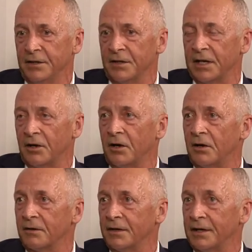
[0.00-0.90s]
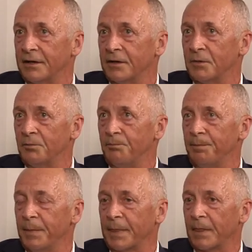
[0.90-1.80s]
They are
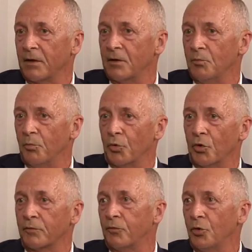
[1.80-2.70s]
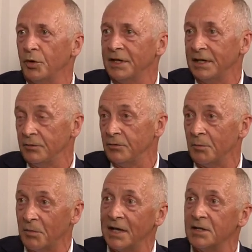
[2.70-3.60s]
brought forward into
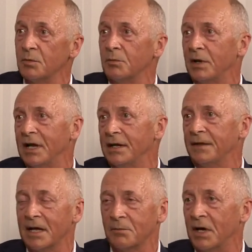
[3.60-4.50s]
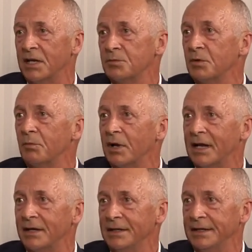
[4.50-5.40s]
a management plan, and that management
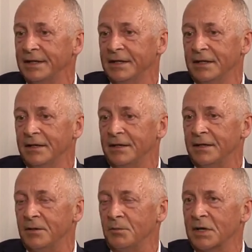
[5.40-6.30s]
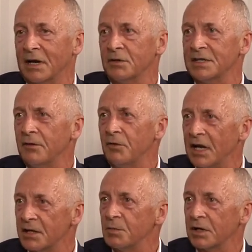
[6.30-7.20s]
plan covers every
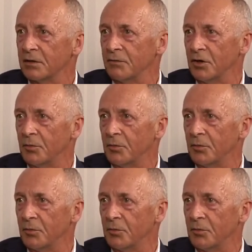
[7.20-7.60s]
aspect of the